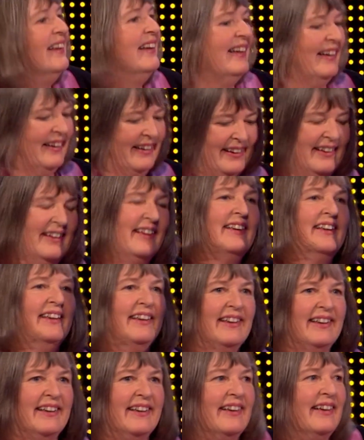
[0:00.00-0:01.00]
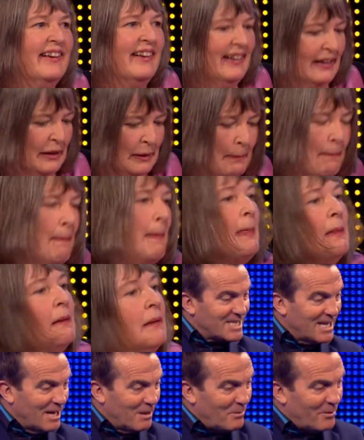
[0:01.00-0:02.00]
Nice, well, Very good.
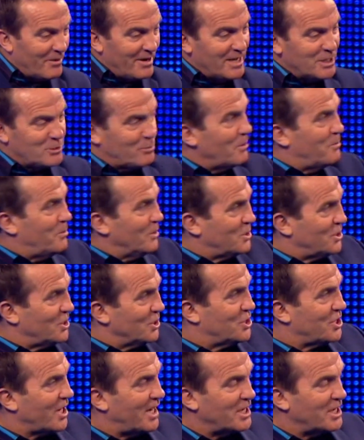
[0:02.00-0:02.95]
Selma it is. We push the